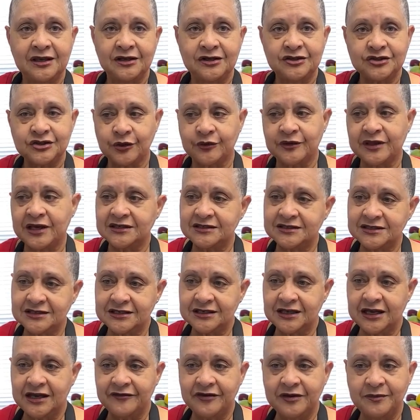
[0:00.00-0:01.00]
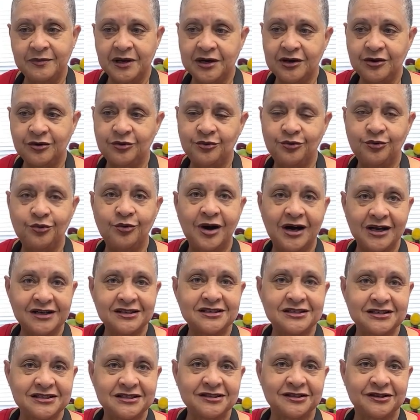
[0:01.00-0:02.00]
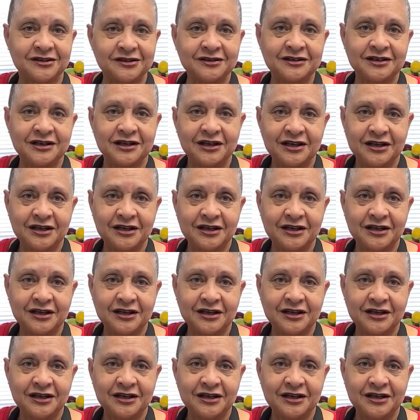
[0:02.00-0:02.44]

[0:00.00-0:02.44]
so that everybody who wants to